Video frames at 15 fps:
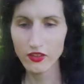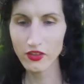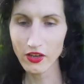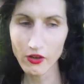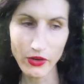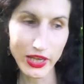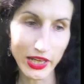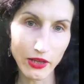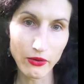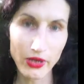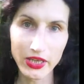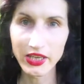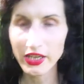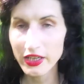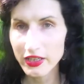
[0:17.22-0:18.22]
So hello
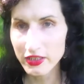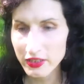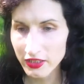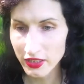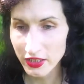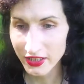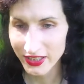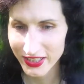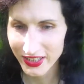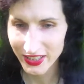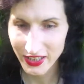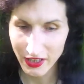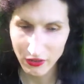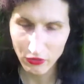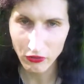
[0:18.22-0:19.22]
again.
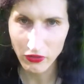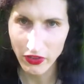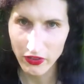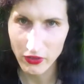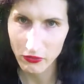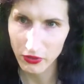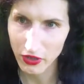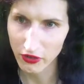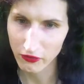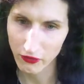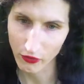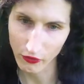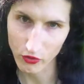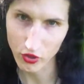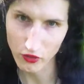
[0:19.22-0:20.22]
I thought I'd do another
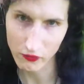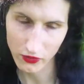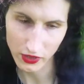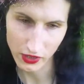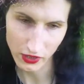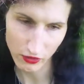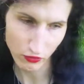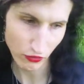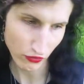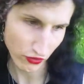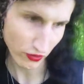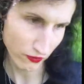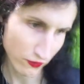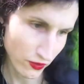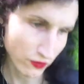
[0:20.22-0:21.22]
foraging video because
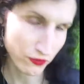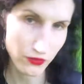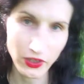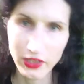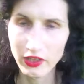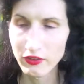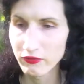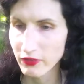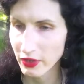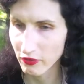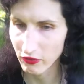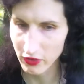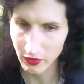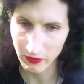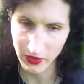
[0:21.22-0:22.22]
I finally
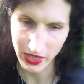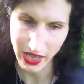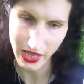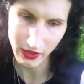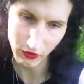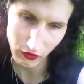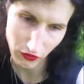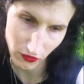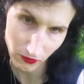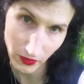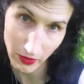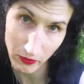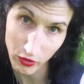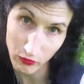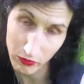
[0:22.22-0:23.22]
found something else
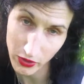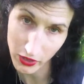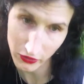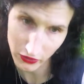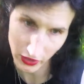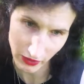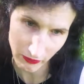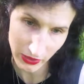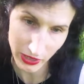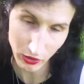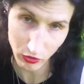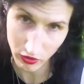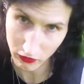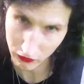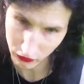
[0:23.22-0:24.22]
in Bute Park that I've been
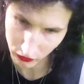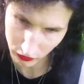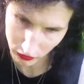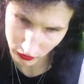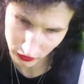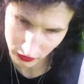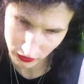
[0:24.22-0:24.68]
looking for.